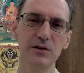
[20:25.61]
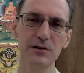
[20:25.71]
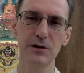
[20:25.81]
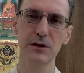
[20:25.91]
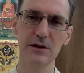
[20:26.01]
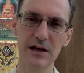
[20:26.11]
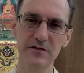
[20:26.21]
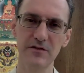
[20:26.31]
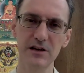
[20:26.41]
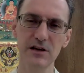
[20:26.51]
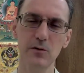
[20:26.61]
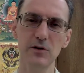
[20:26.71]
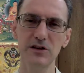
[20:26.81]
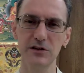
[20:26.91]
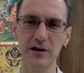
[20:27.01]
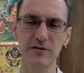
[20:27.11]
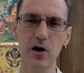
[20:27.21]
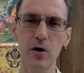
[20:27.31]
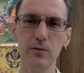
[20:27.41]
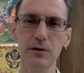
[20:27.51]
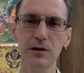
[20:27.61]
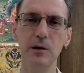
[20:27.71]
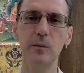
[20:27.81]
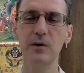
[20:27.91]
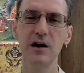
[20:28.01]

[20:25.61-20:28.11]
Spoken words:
is sattvic, which is kind of wholesome,